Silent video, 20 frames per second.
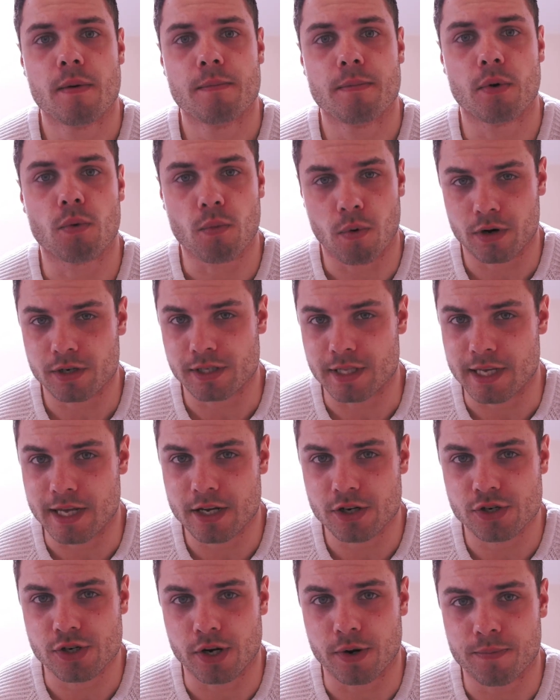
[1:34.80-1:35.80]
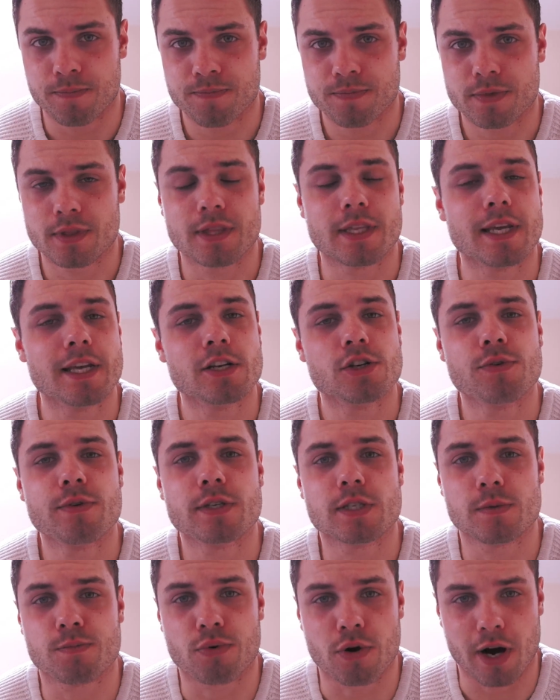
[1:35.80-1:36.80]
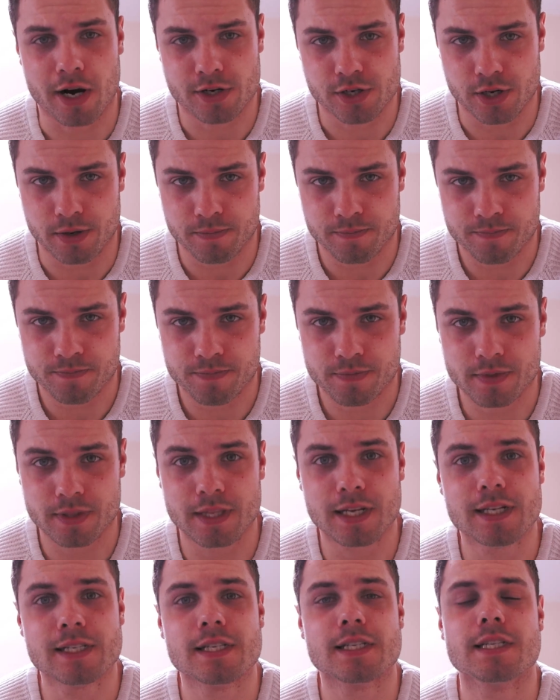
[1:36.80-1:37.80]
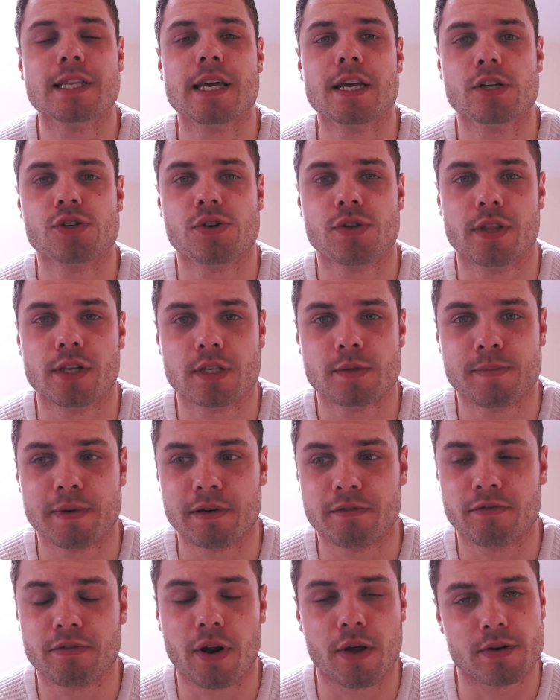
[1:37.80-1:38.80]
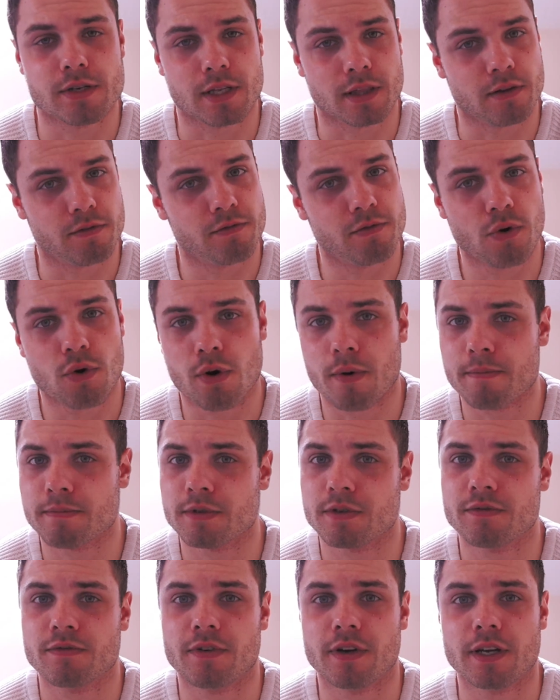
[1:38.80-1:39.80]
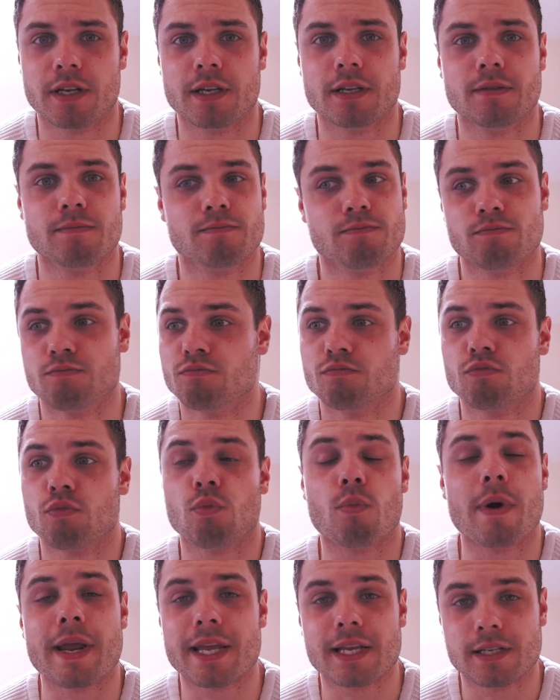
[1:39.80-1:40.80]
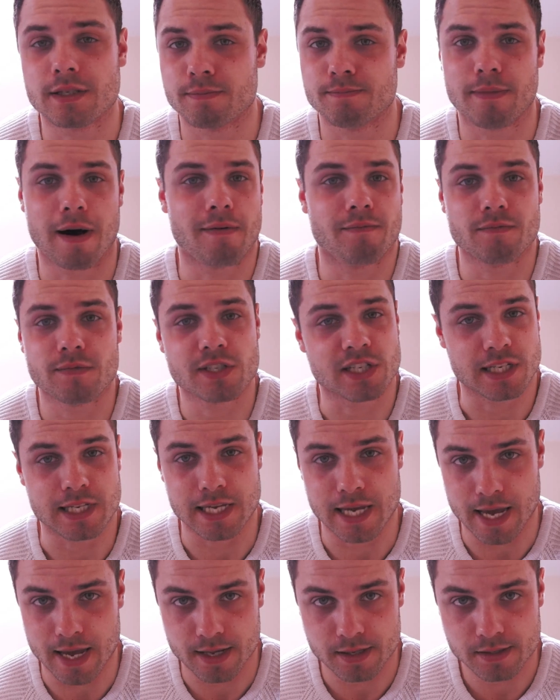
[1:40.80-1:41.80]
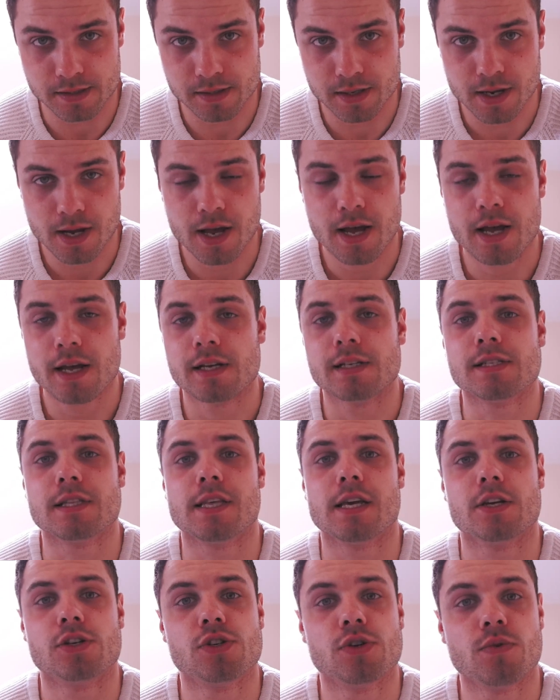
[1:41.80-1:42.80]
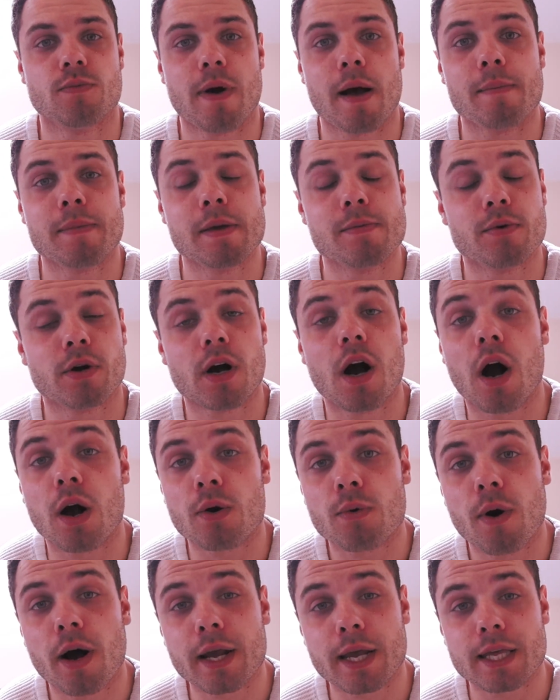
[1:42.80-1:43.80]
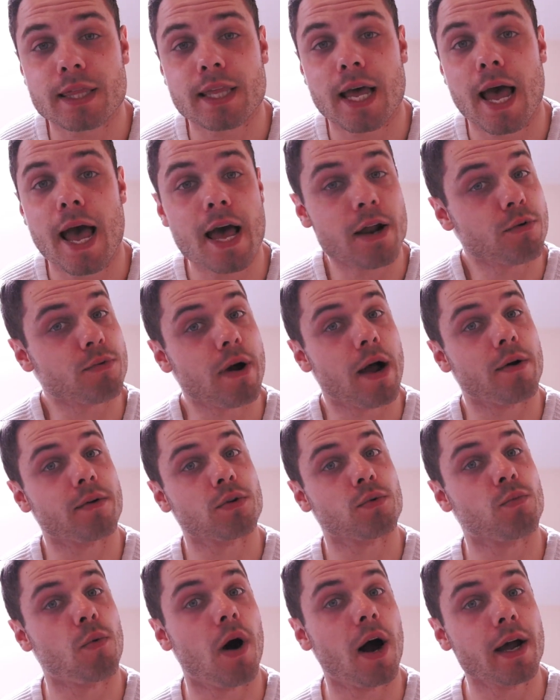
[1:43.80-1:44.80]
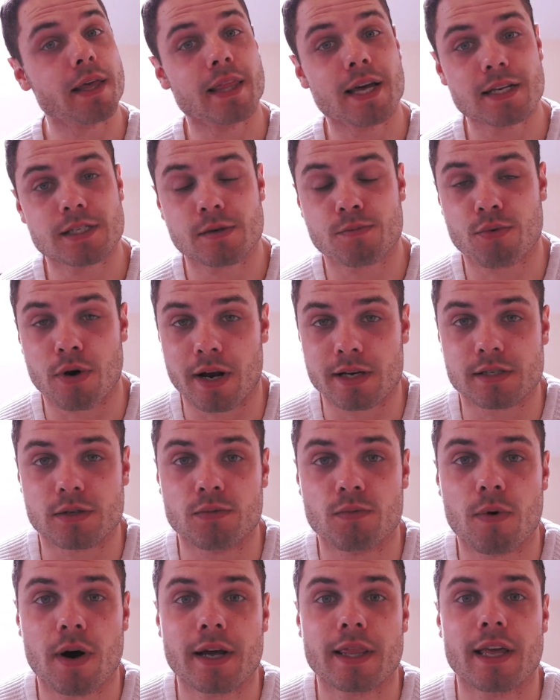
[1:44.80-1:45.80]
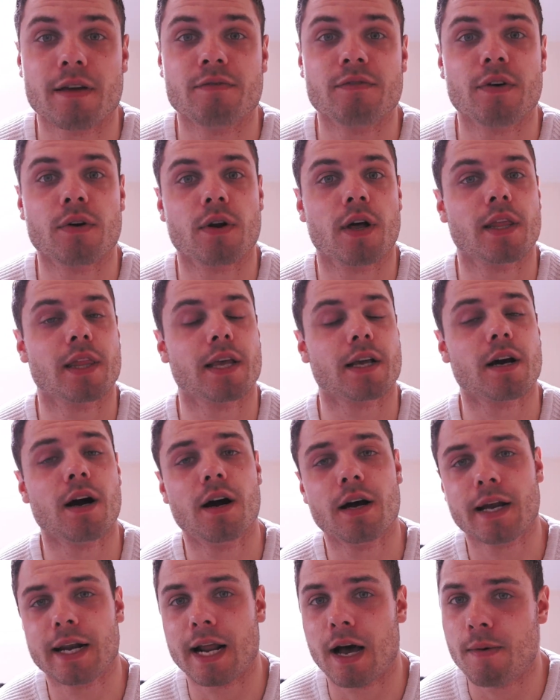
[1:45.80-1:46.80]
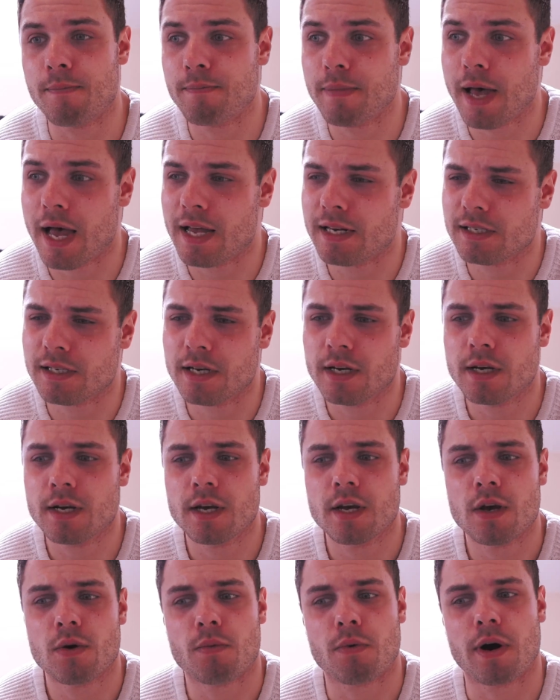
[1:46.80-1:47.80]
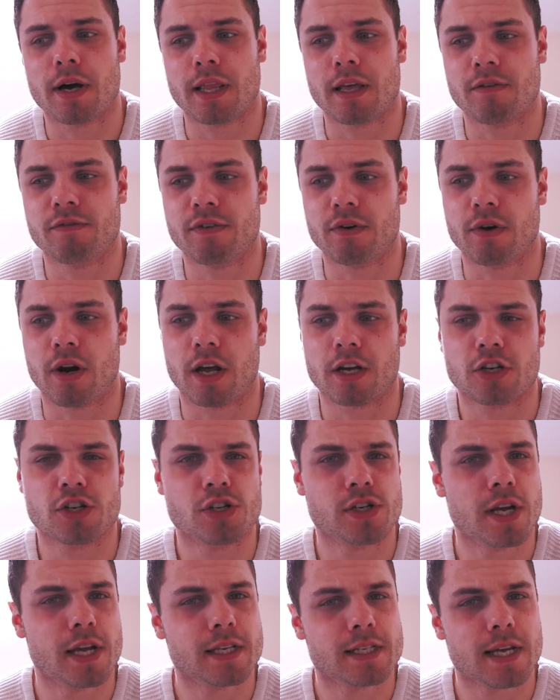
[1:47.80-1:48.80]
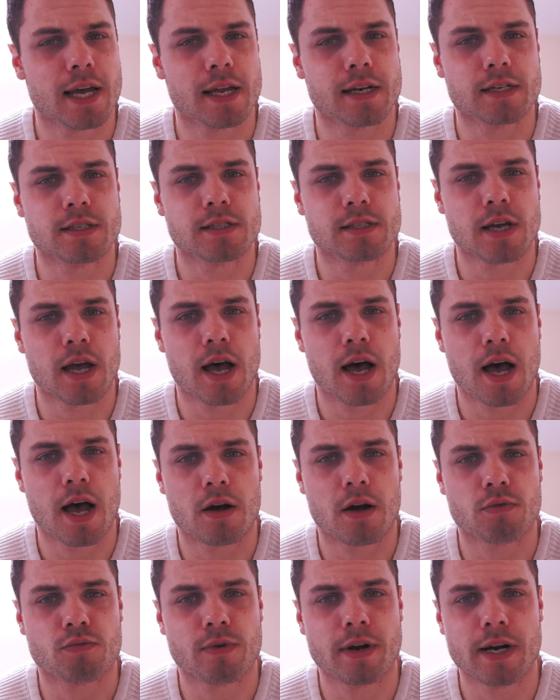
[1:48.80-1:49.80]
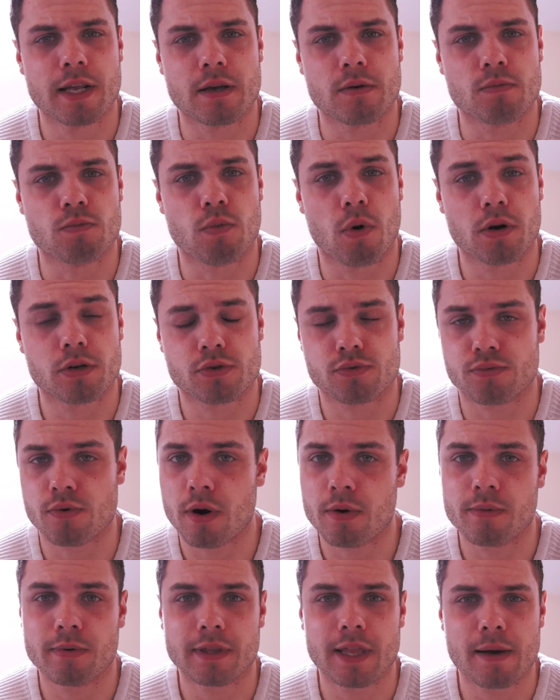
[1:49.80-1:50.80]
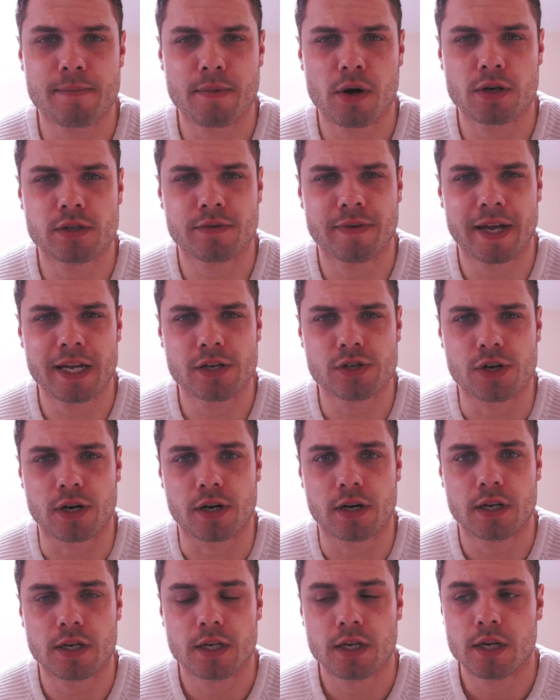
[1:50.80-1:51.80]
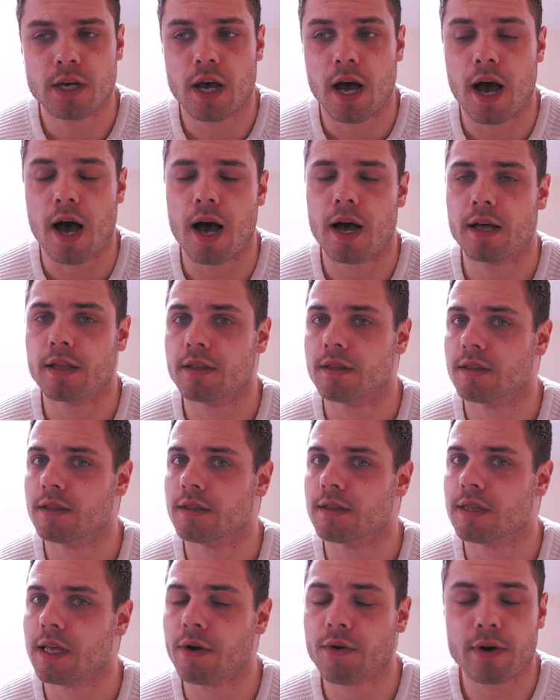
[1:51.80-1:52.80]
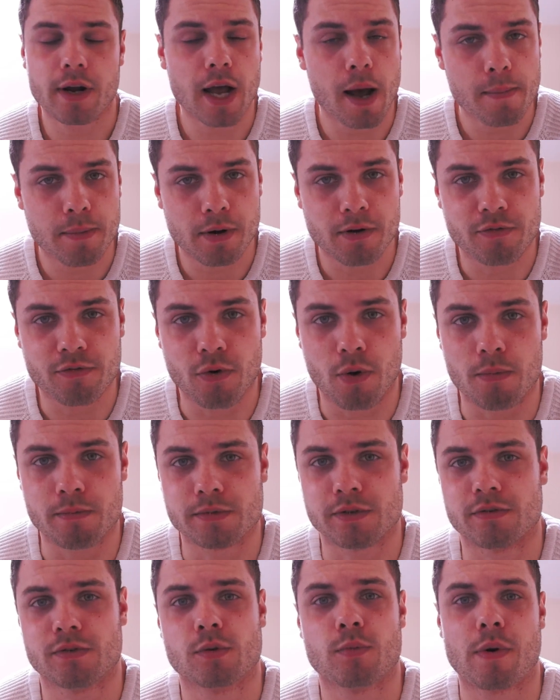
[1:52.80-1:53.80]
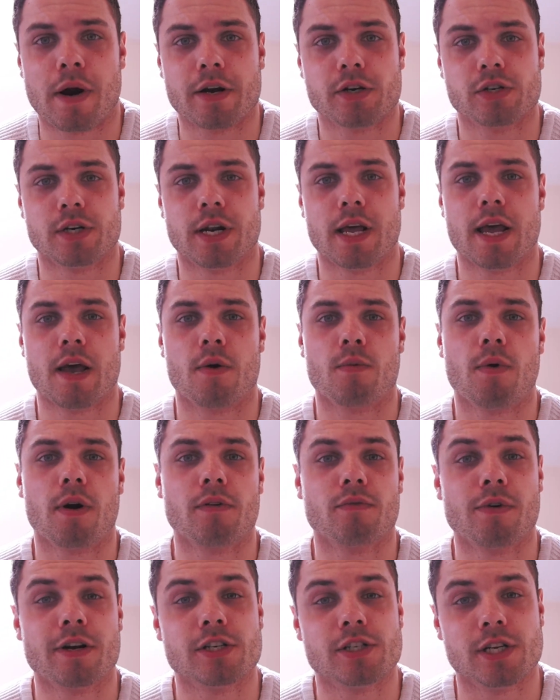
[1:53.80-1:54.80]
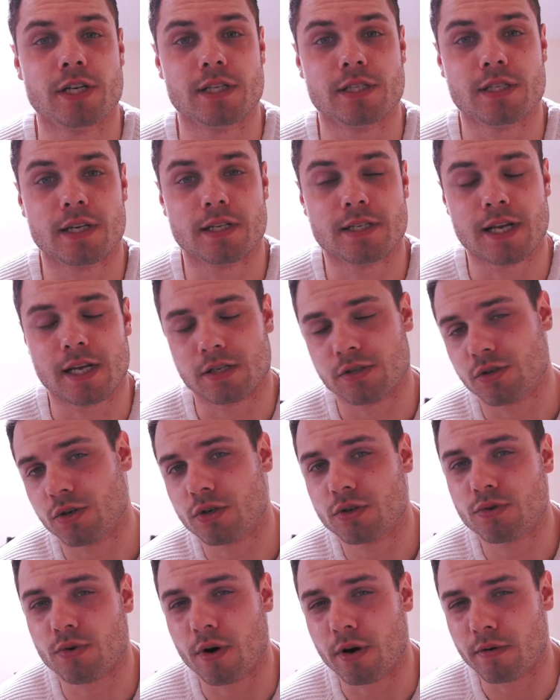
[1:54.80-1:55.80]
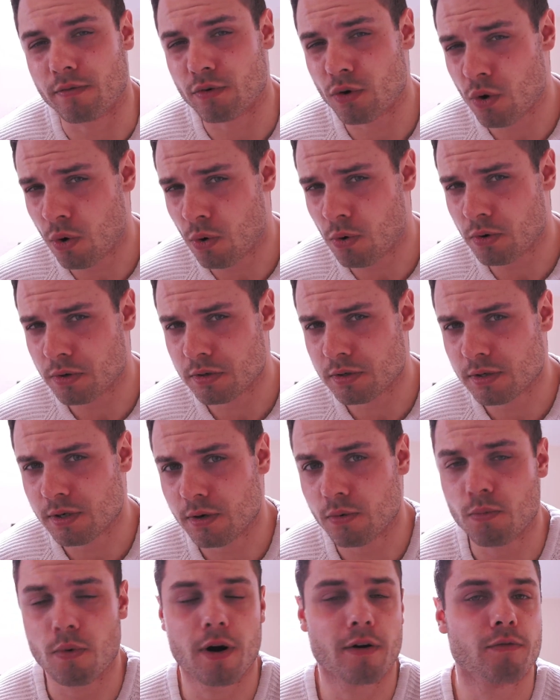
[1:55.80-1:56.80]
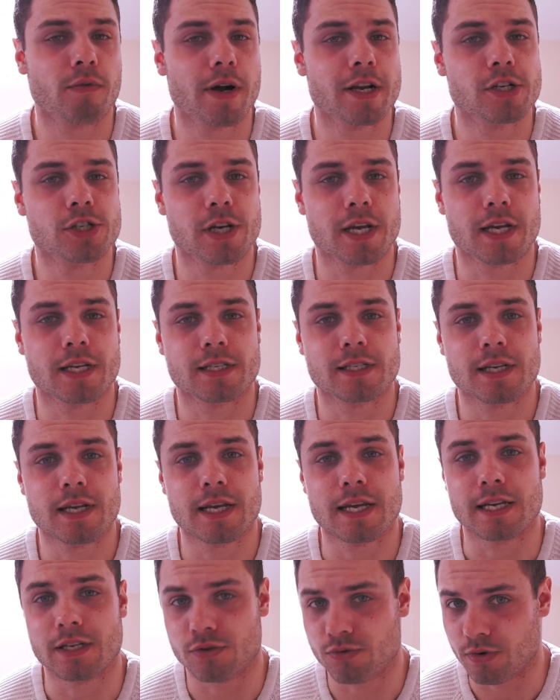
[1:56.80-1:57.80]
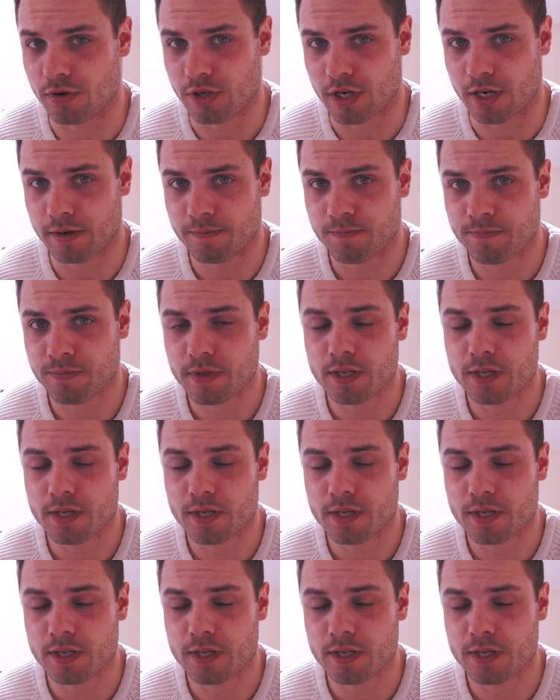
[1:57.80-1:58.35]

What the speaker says: But what's the issue? The issue is suppression. This is the issue that's been floating the forums for weeks, months, years. It's the issue where people can't quite get their head around why they're suppressed and why they feel like they can't get out of bed, why they feel like shit, and really what's wrong with their motivation. There are a couple of forms of suppression here, one of which is testosterone, of course, one of which is estrogen.